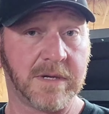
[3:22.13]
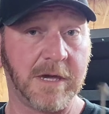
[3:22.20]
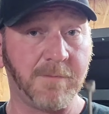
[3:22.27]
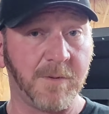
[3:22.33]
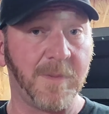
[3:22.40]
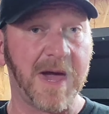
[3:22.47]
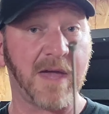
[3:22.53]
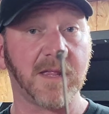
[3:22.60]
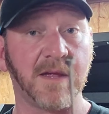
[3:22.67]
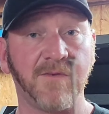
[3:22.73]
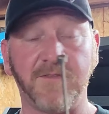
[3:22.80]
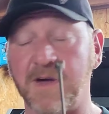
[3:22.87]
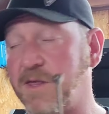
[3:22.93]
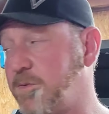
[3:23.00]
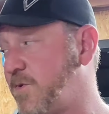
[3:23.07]
keep a
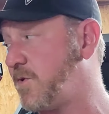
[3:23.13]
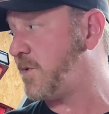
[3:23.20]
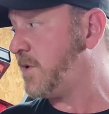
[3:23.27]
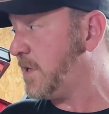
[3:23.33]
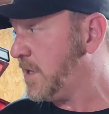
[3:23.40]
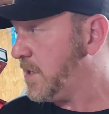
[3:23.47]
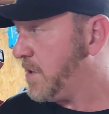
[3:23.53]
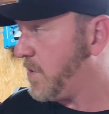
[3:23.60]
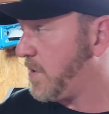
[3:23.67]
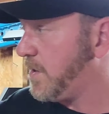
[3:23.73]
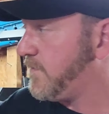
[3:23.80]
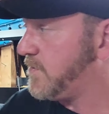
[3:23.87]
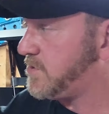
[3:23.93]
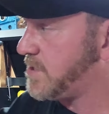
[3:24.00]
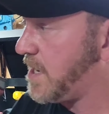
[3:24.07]
magnet available,
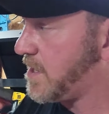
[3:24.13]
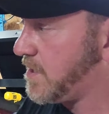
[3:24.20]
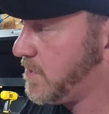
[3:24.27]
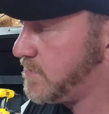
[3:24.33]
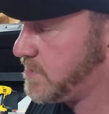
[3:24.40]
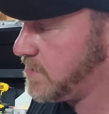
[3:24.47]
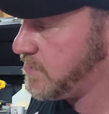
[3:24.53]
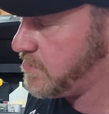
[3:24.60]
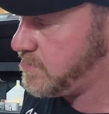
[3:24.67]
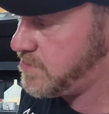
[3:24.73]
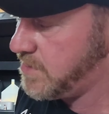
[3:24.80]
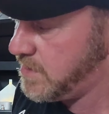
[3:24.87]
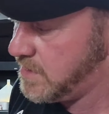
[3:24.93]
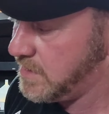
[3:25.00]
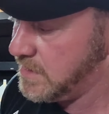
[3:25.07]
or even try closing your
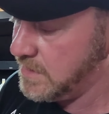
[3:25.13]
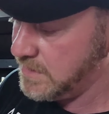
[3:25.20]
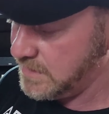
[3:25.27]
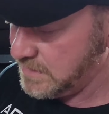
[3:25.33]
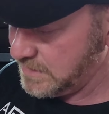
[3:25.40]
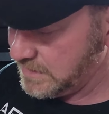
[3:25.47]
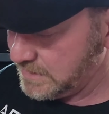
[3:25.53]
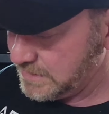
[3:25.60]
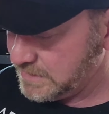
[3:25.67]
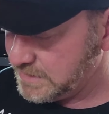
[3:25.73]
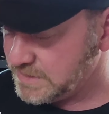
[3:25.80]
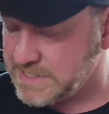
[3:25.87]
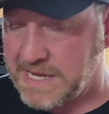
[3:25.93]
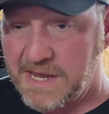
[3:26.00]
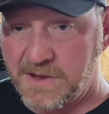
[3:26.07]
trunk
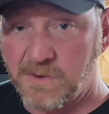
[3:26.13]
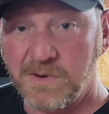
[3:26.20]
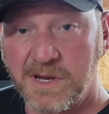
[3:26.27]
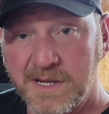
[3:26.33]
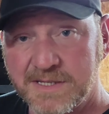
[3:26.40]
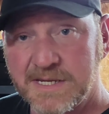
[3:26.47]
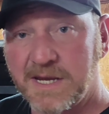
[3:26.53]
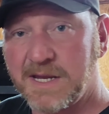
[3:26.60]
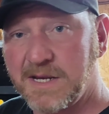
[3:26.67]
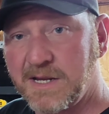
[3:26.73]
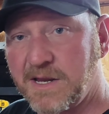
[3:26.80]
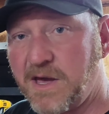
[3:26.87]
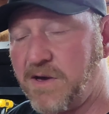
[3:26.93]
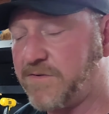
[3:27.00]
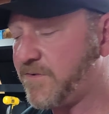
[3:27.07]
down and taking
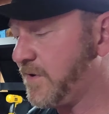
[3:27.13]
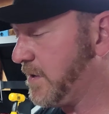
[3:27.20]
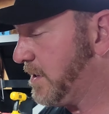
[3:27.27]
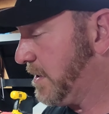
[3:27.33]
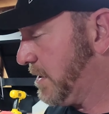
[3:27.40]
it off.